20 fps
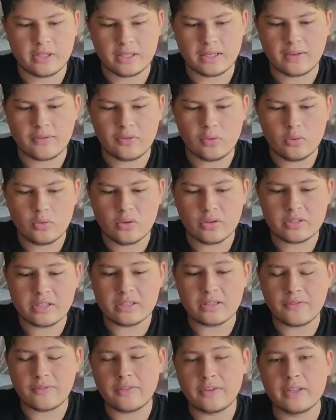Like, if you looked
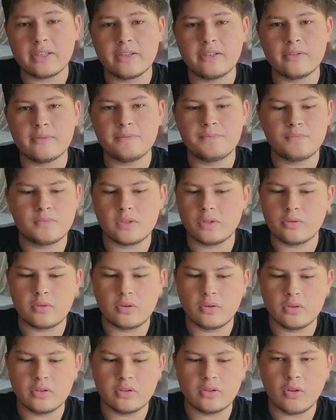at the figure,
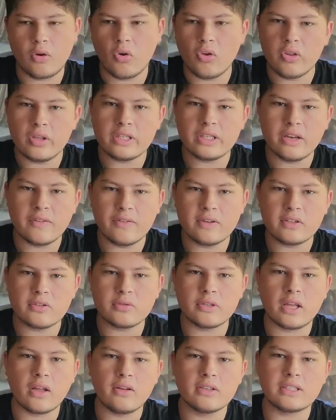the only difference
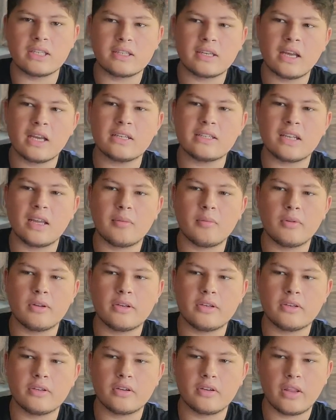you tell is at nighttime
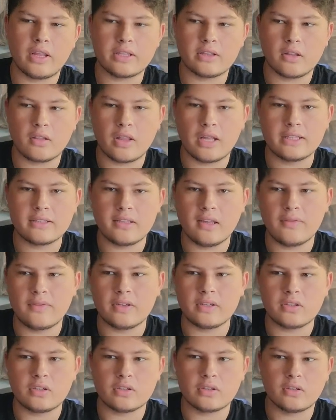when you're like the lights off
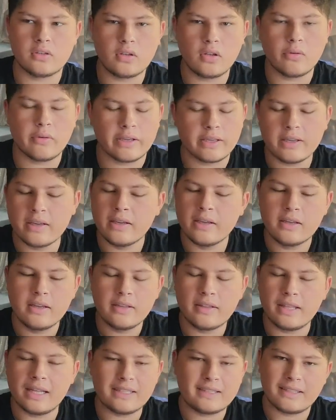and it starts glowing.
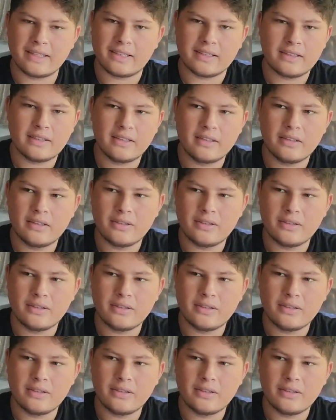That's it.